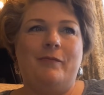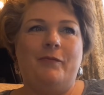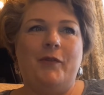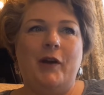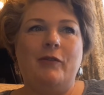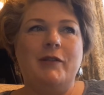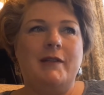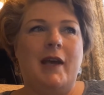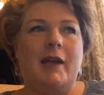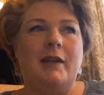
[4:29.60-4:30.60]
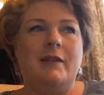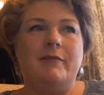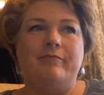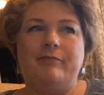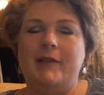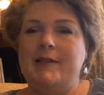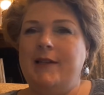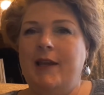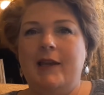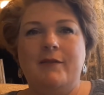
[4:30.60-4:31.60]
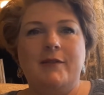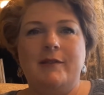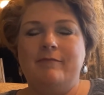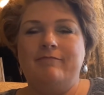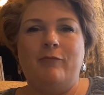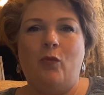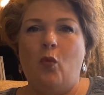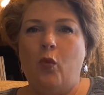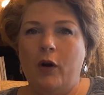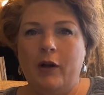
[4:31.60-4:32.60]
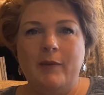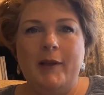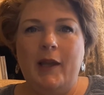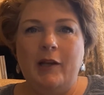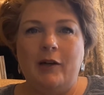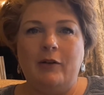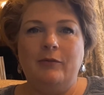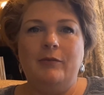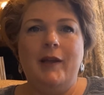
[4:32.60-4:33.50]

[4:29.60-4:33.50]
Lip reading: Pharaoh decided the slaves weren't going to be let go.